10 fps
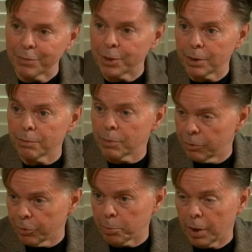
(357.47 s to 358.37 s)

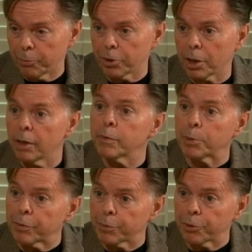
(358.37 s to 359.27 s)
even sometimes in
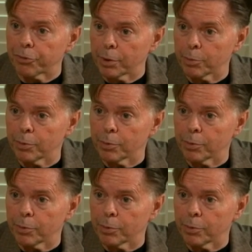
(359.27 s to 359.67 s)
government, for example.